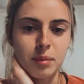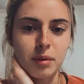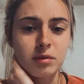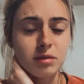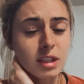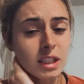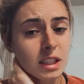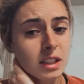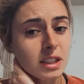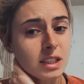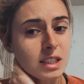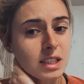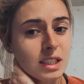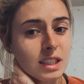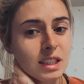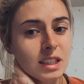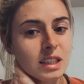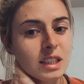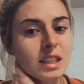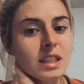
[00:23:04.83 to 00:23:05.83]
But
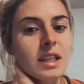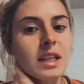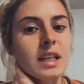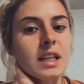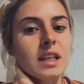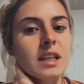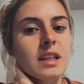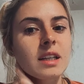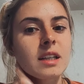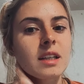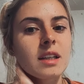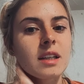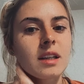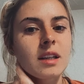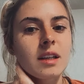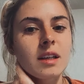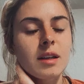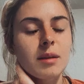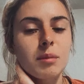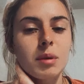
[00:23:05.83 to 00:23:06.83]
realistically, like
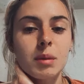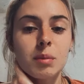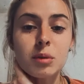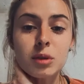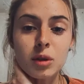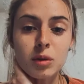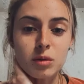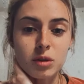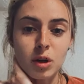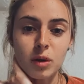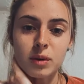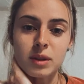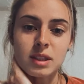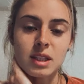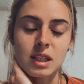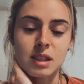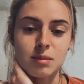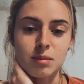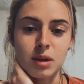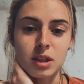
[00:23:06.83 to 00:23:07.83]
people don't notice
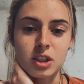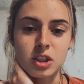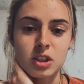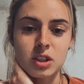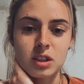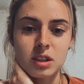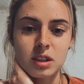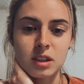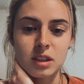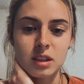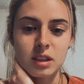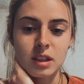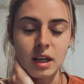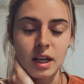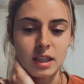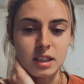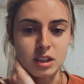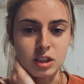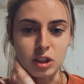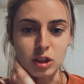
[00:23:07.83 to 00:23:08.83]
as much
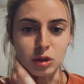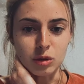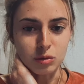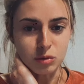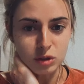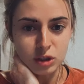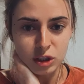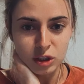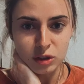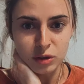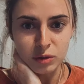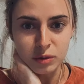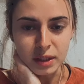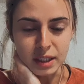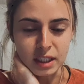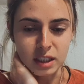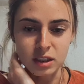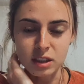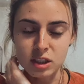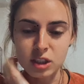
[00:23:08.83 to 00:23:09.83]
as you do,
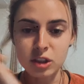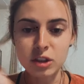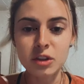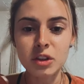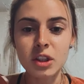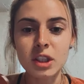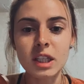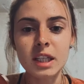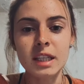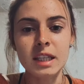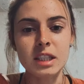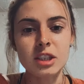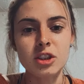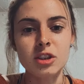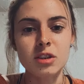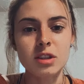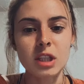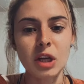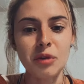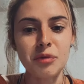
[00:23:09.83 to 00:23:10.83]
like, because you're looking at
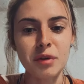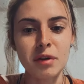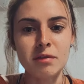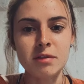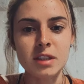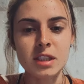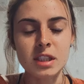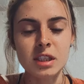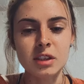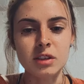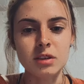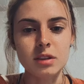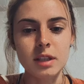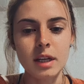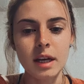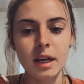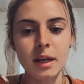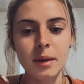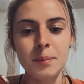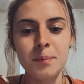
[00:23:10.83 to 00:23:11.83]
yourself every single
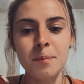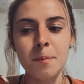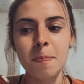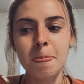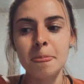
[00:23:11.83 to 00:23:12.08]
day.